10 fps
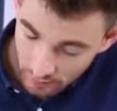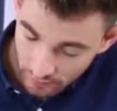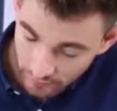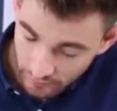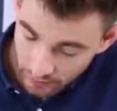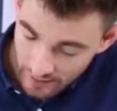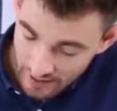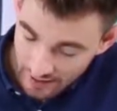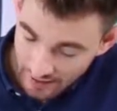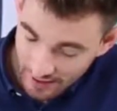
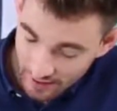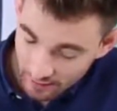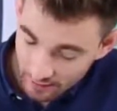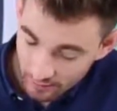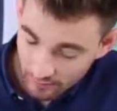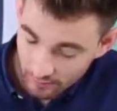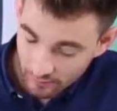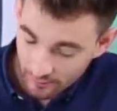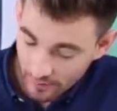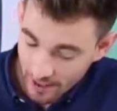Confirm indicator
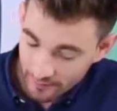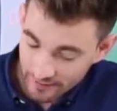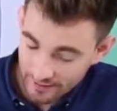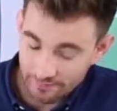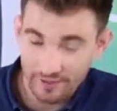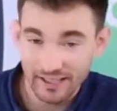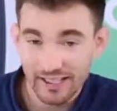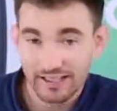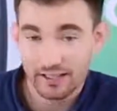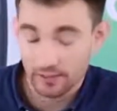rapidly
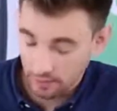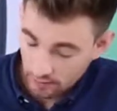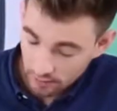blinked,